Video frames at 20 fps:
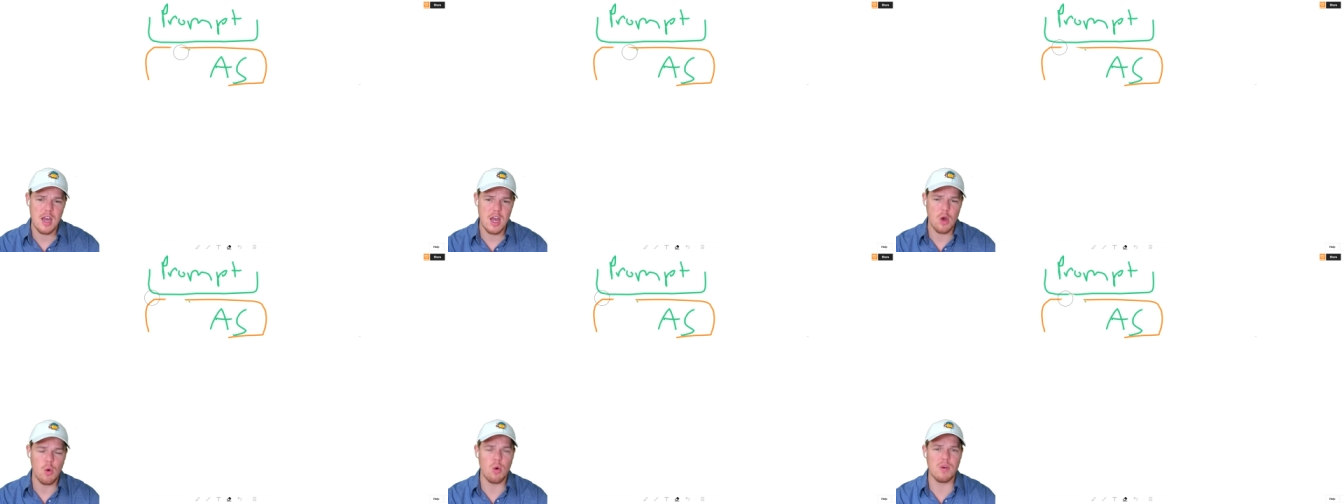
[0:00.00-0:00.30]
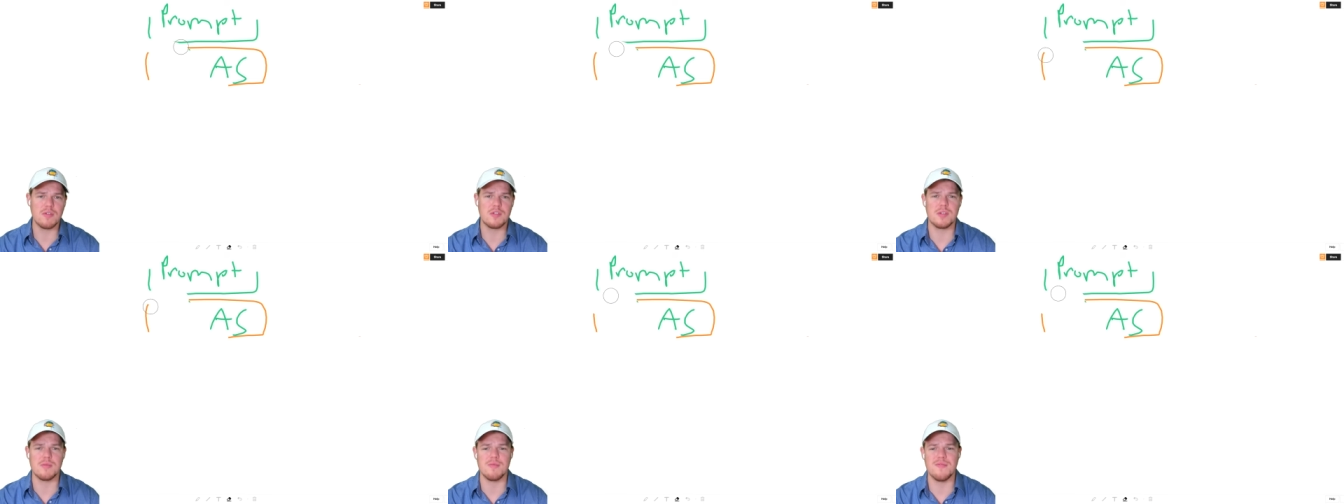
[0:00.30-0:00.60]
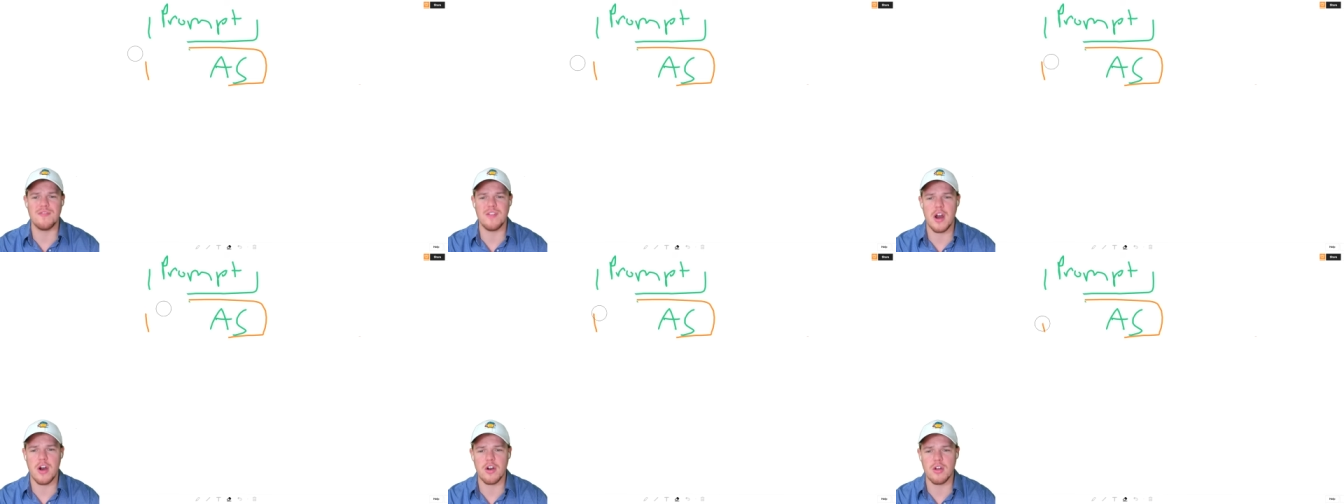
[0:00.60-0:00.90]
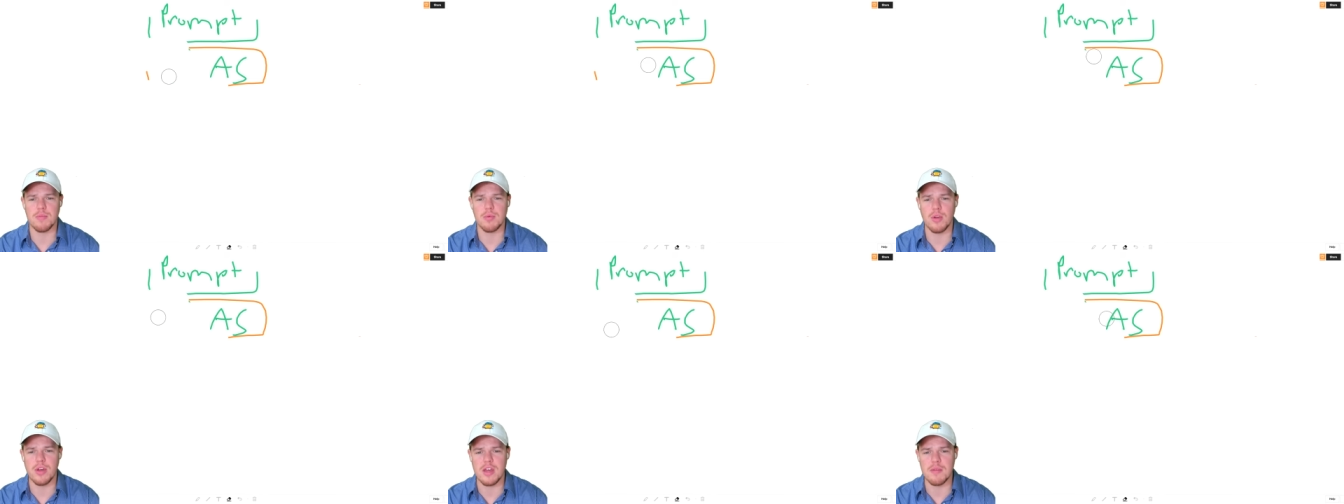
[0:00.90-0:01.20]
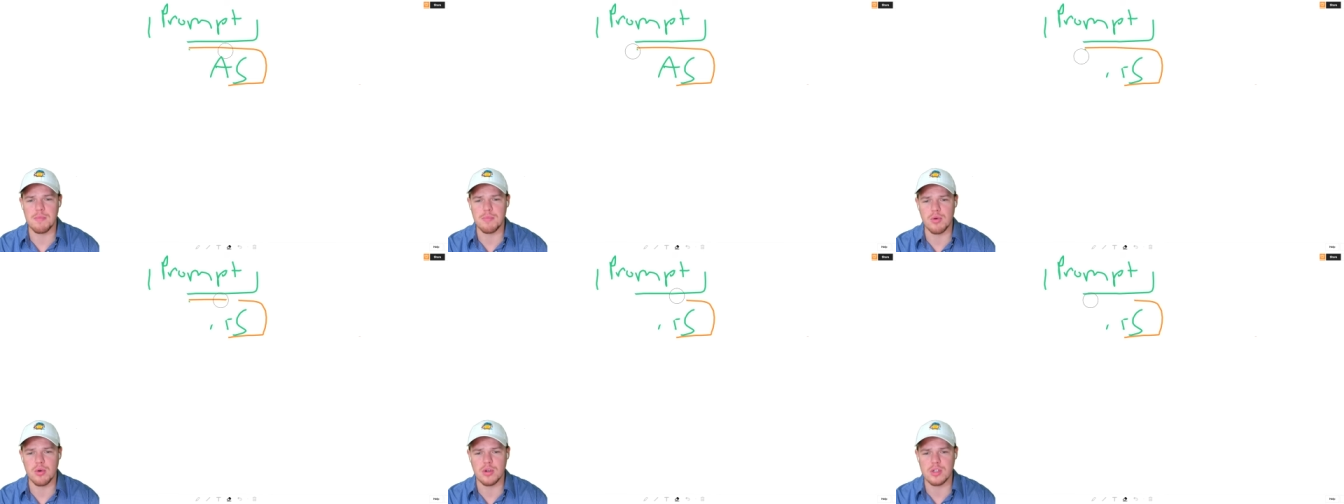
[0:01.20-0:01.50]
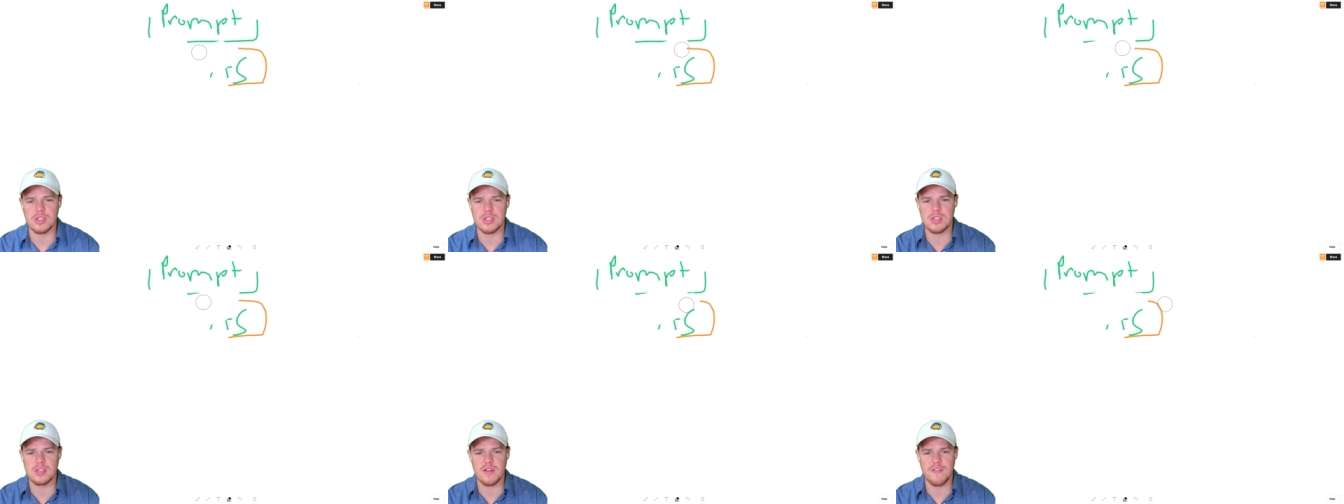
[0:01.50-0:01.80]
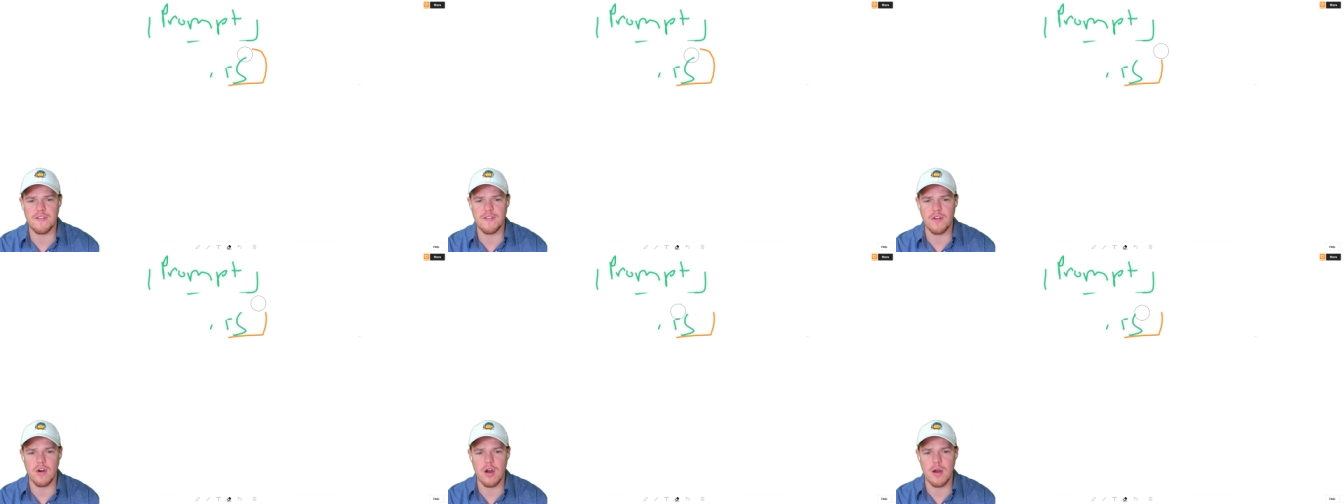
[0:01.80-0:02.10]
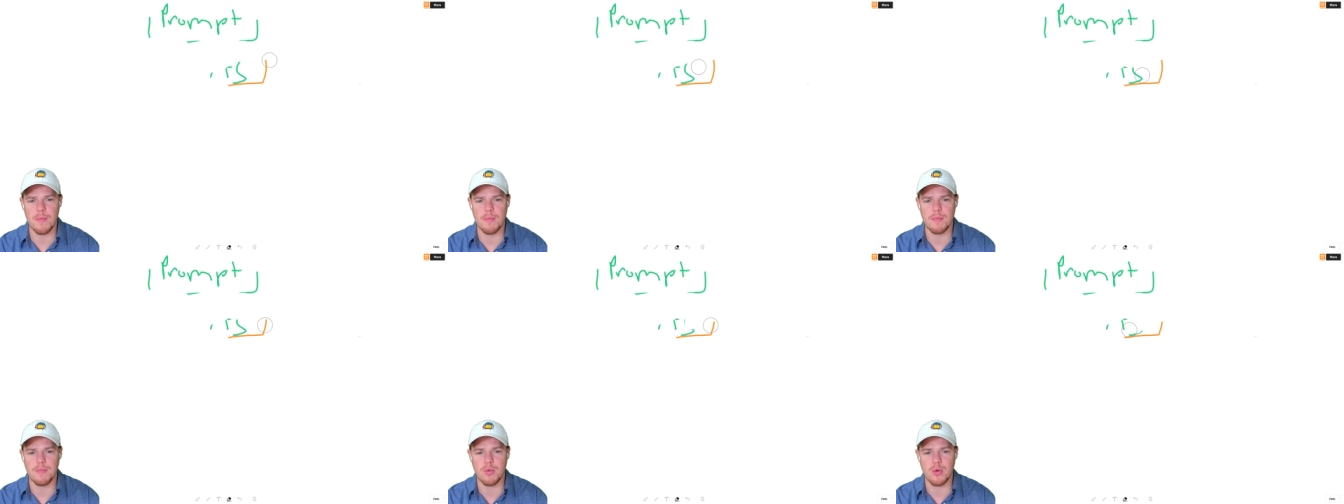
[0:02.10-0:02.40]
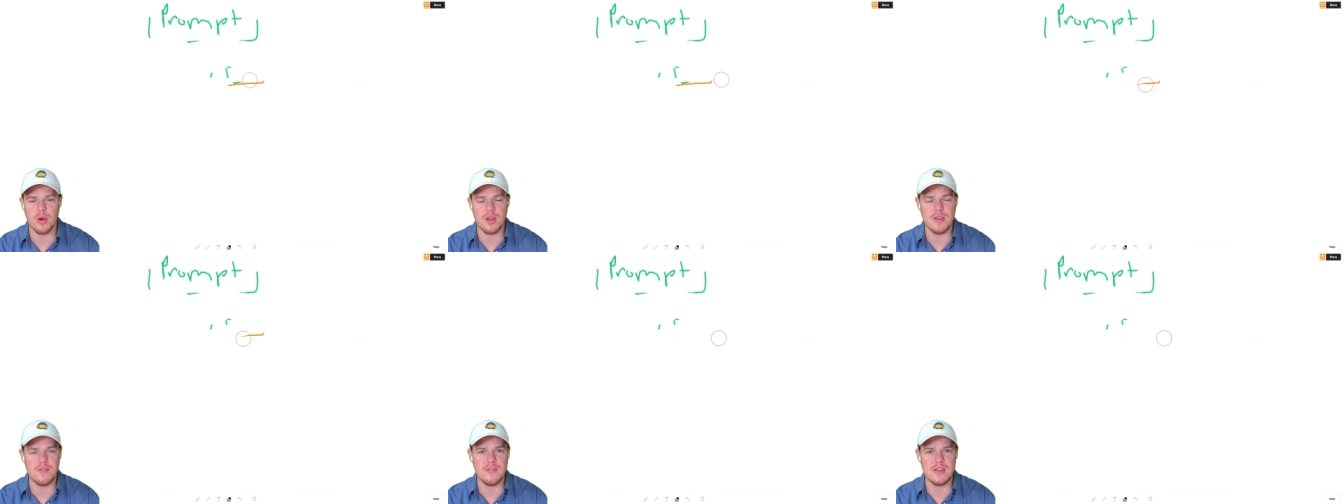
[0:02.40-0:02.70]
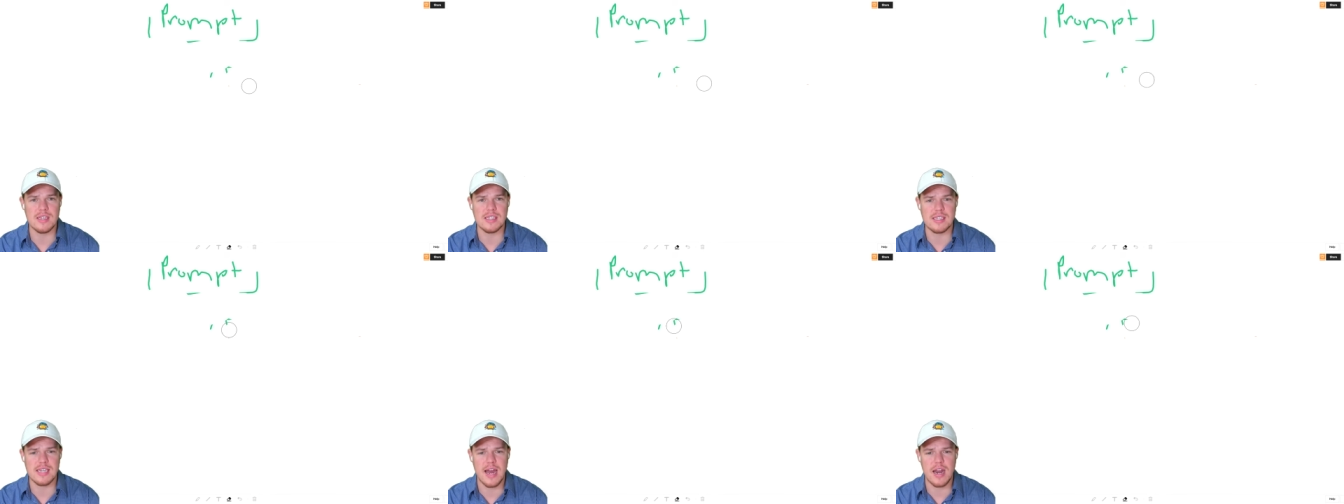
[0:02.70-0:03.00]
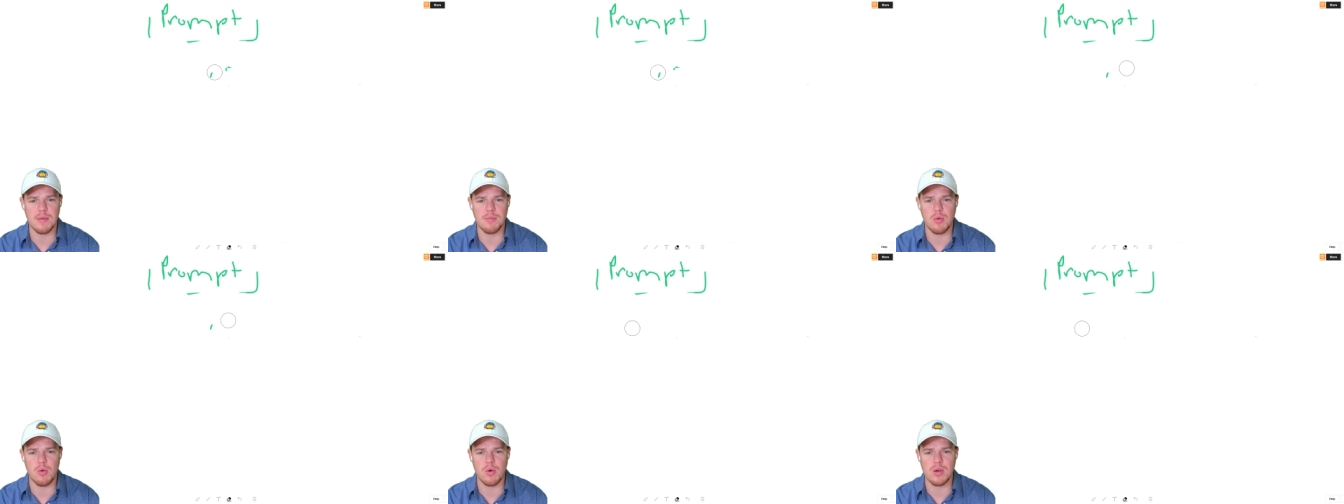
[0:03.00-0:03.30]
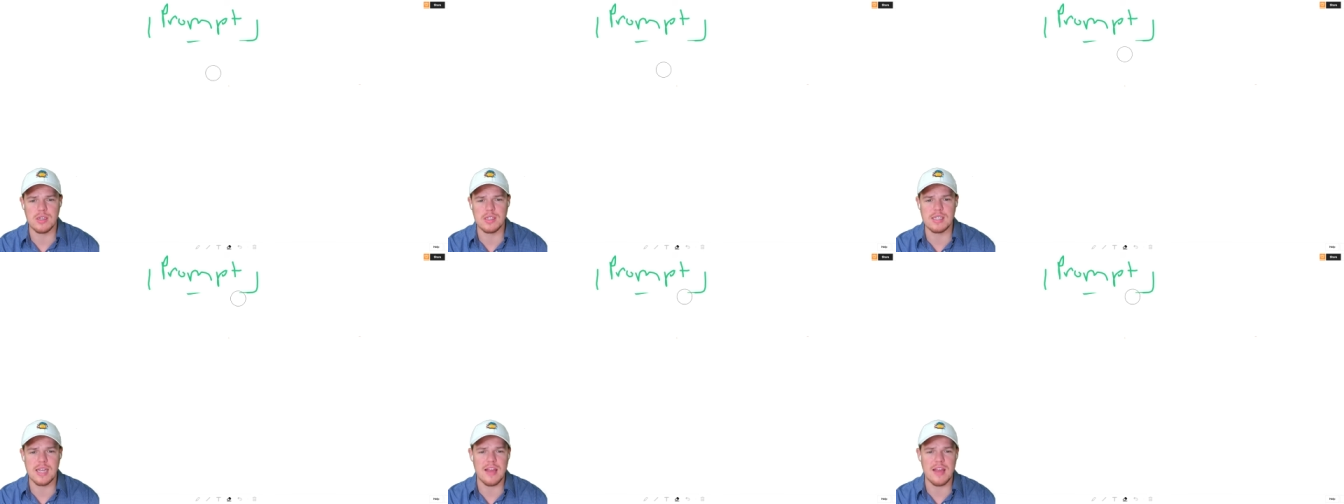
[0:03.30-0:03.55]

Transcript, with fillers: with some variable inputs from previous data points.